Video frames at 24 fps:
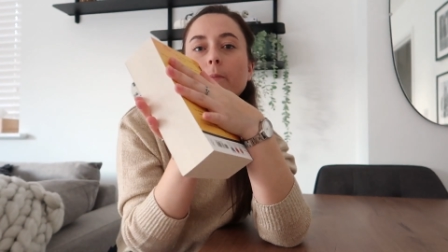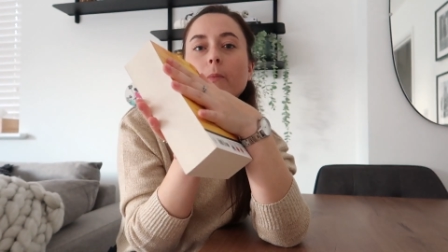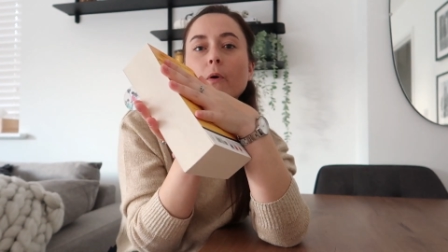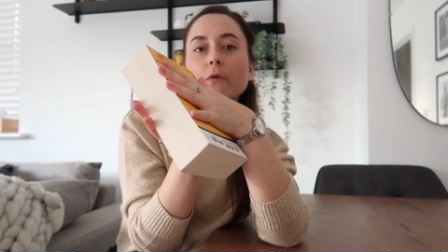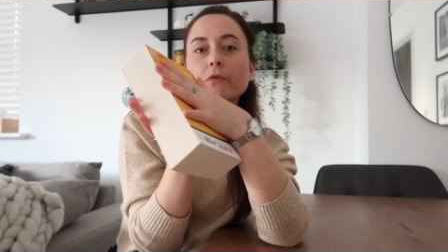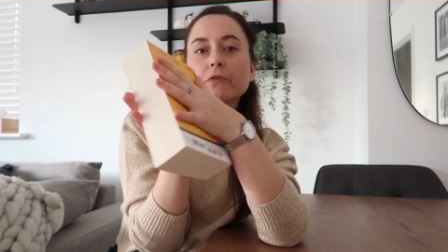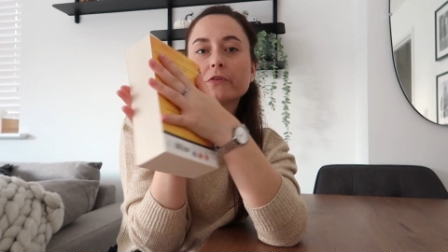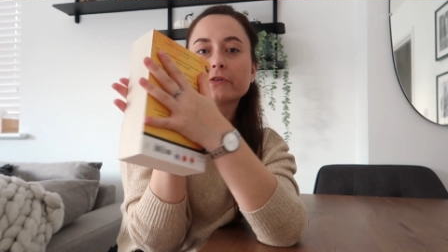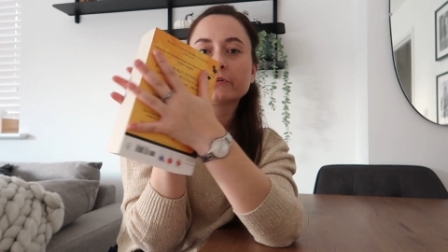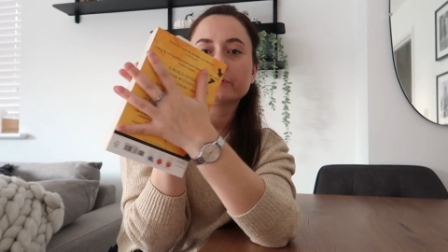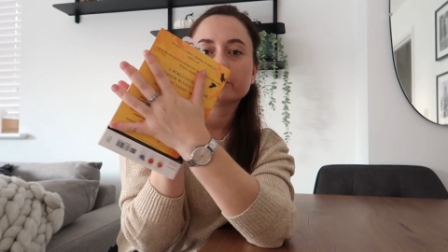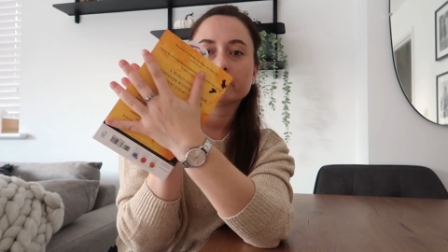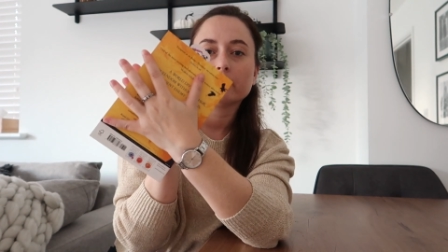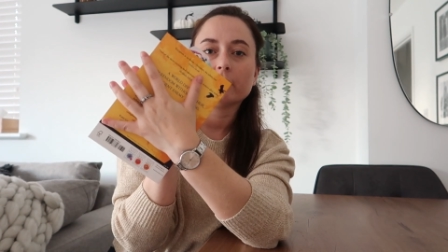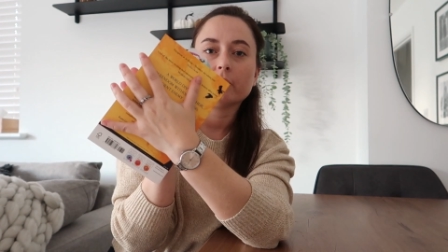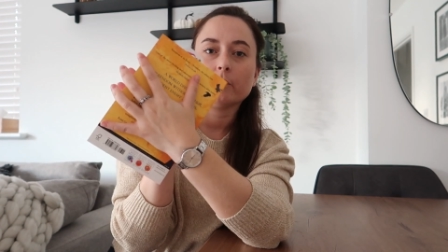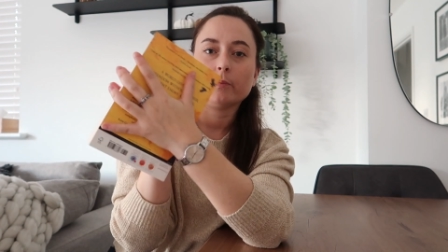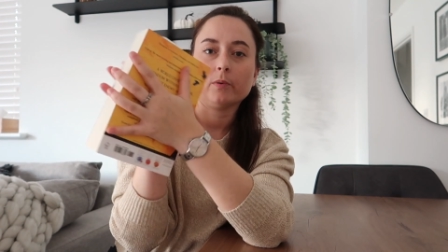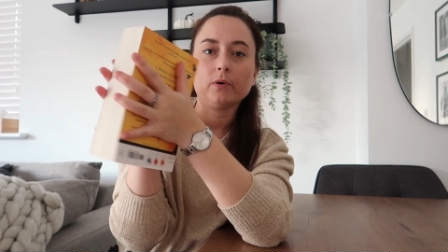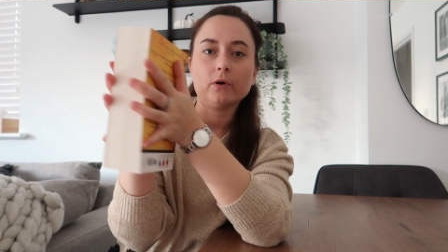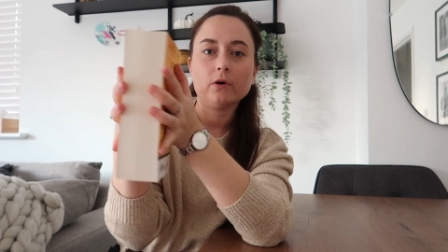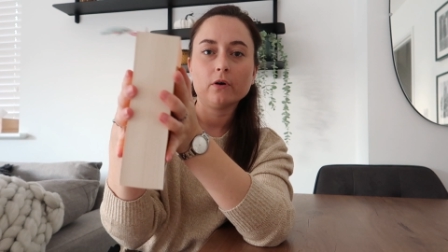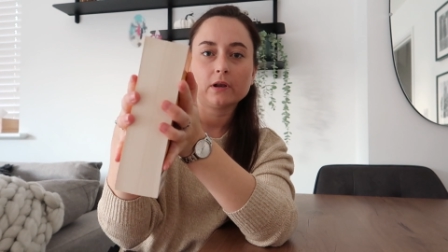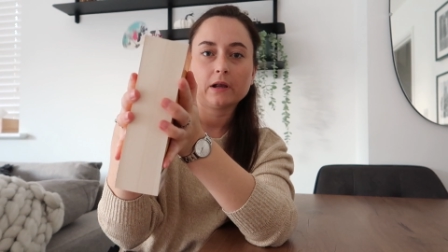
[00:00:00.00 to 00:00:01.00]
monster of a
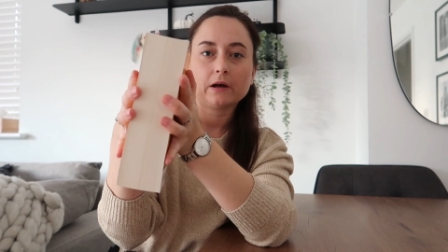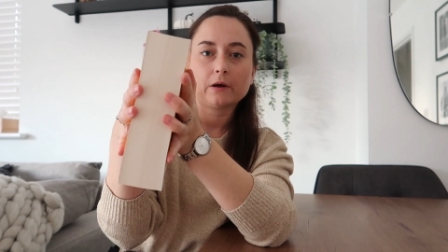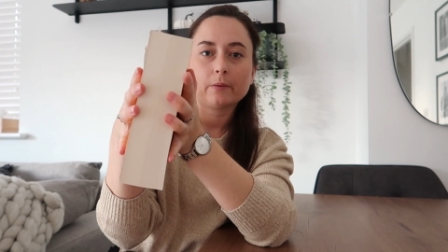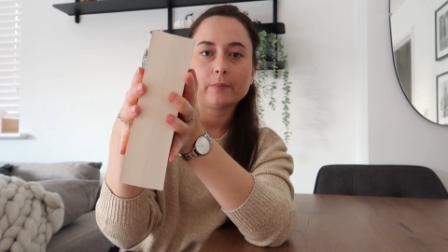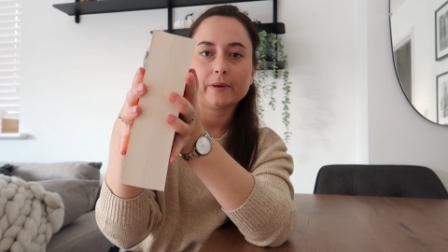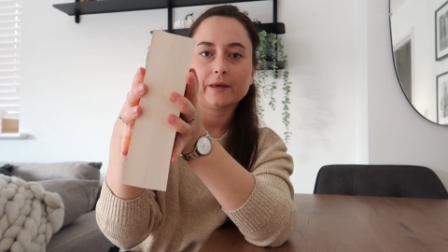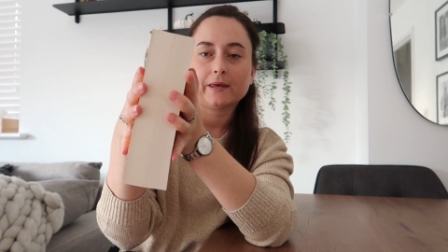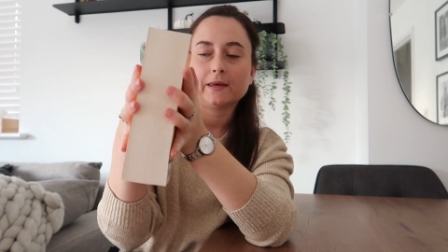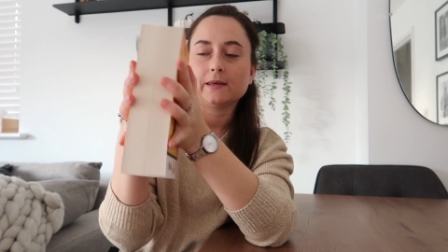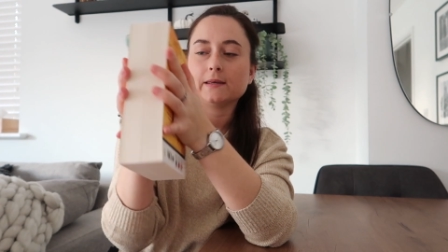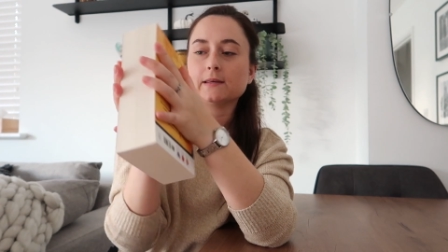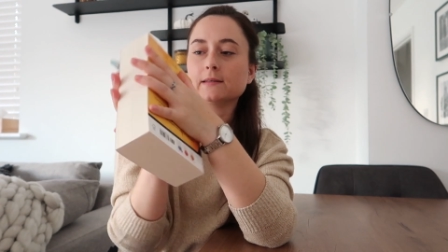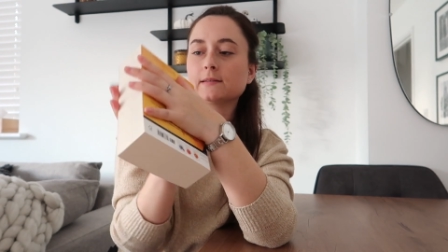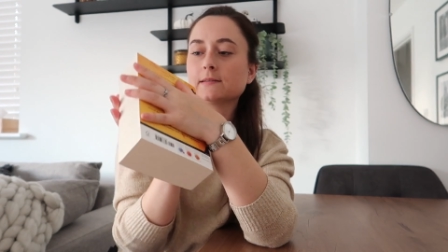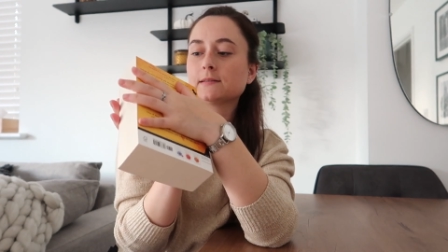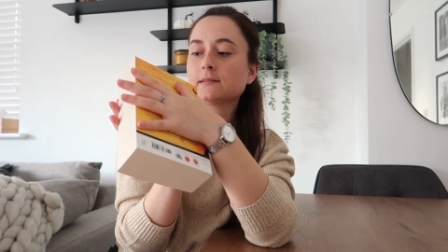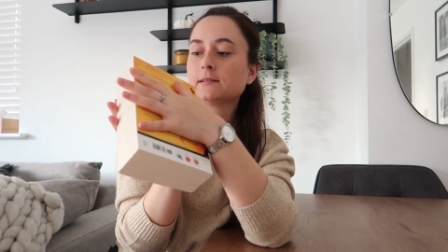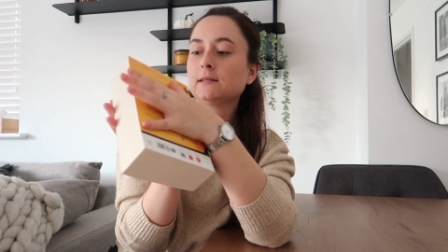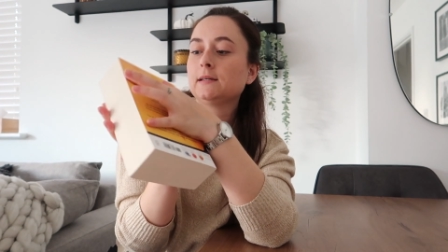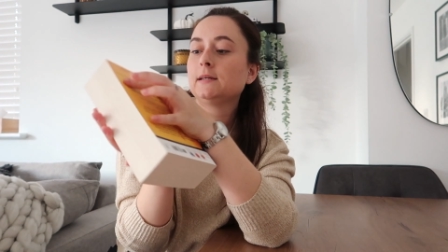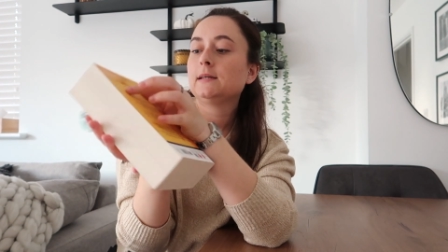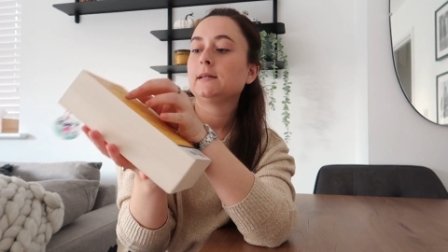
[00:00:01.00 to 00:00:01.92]
book, how big it is.